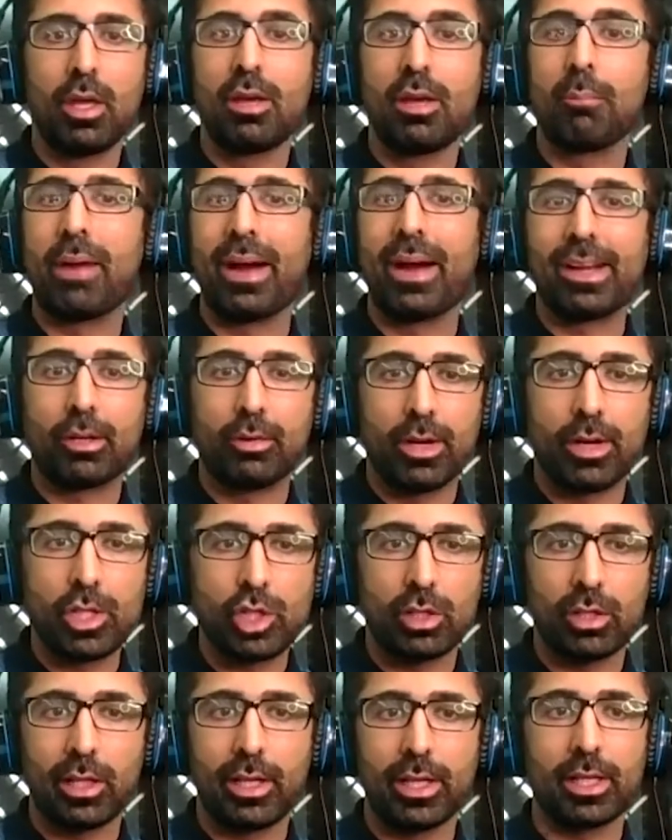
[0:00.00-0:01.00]

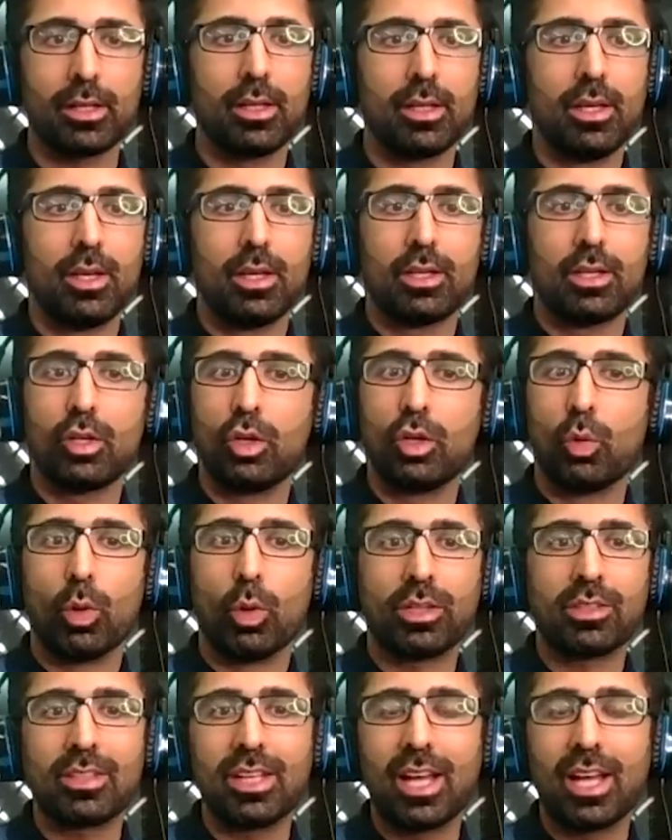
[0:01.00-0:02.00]
migration like? You know,
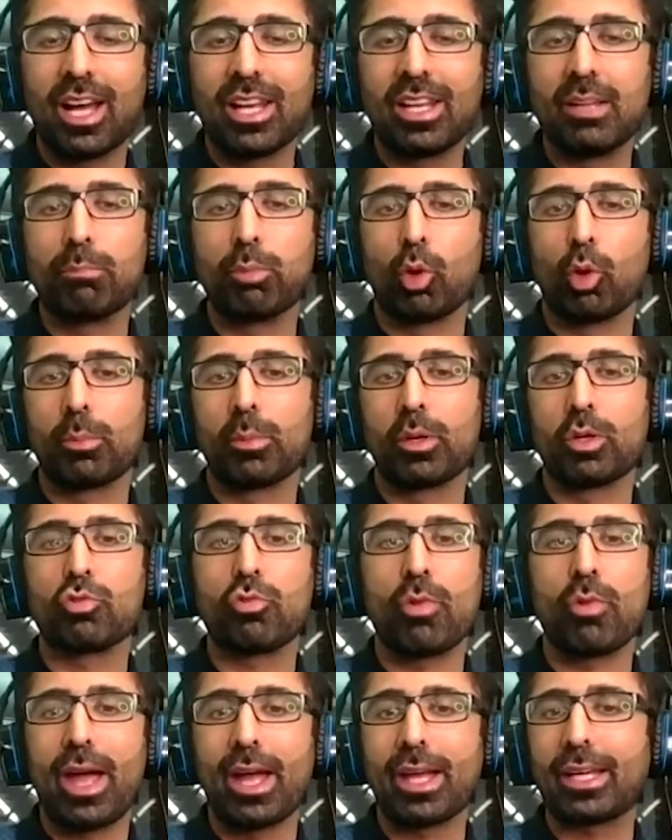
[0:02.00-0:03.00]
what's the unemployment
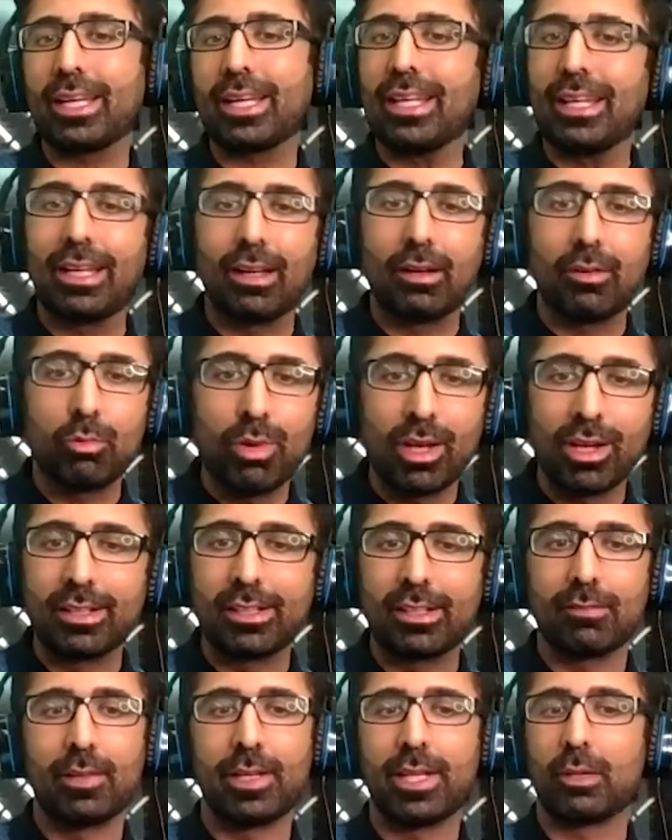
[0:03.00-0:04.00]
rank?
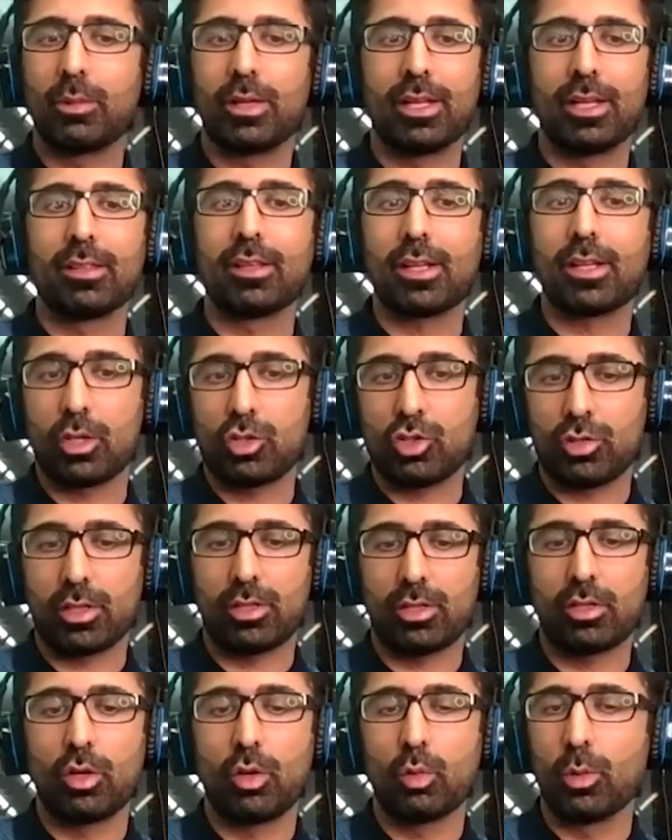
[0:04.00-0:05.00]
relatively in the country.
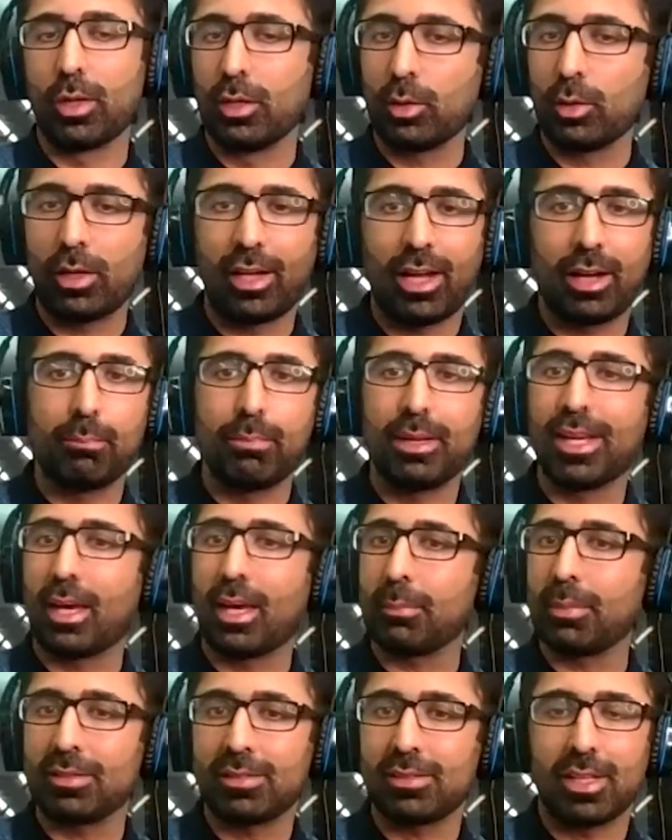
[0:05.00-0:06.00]
You know, we're looking at big
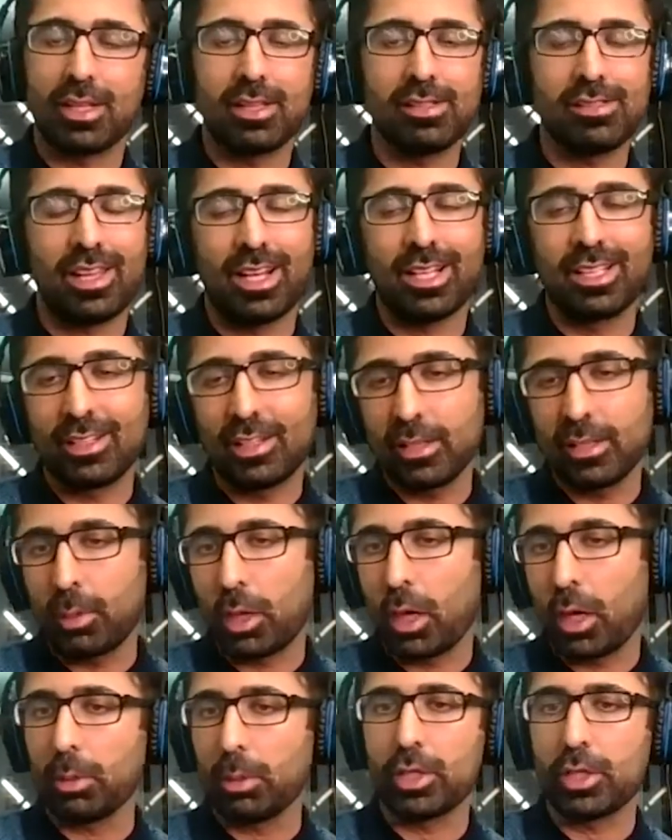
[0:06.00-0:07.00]
MSAs. Ideally,
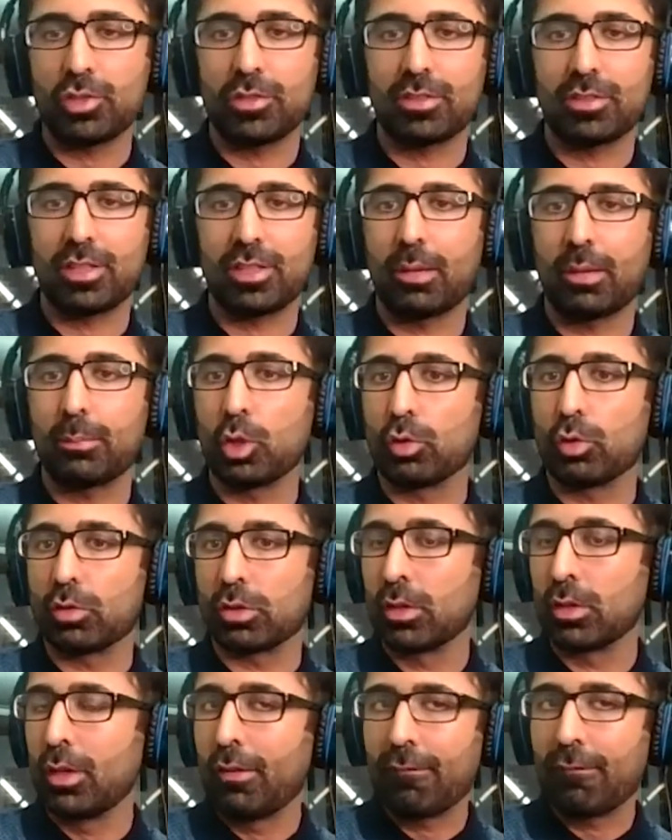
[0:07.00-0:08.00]
population's got to be over
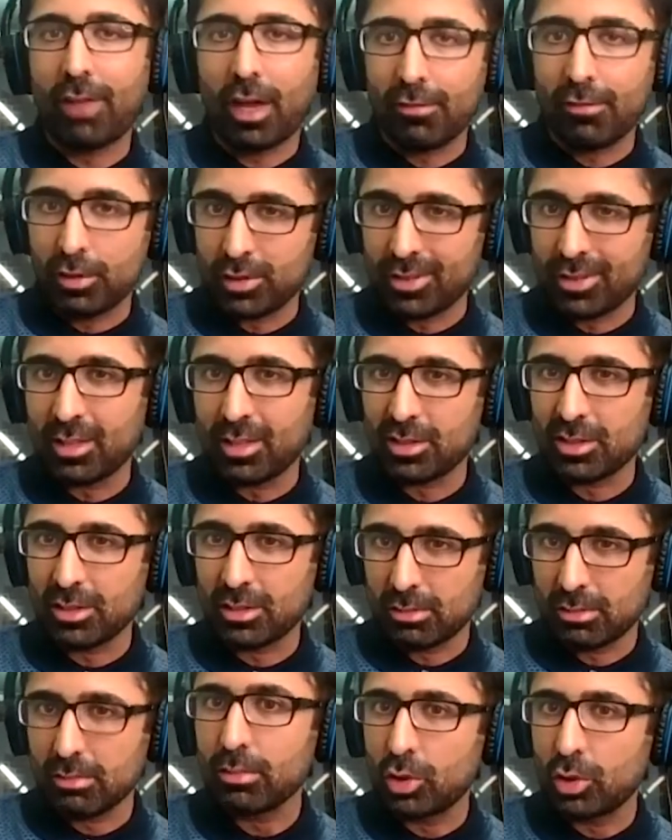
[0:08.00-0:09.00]
500,000.
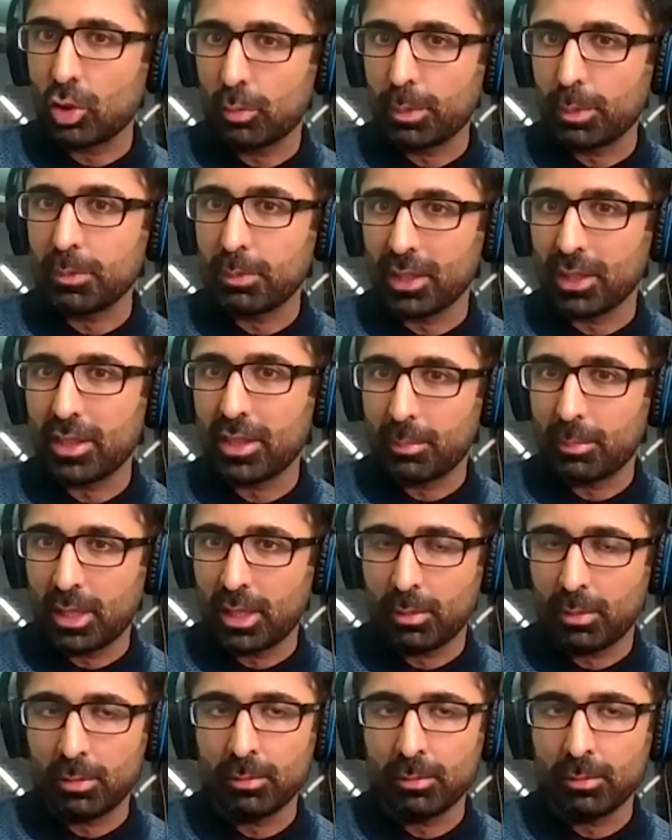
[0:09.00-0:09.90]
You know, people yes. at the oh, minimum.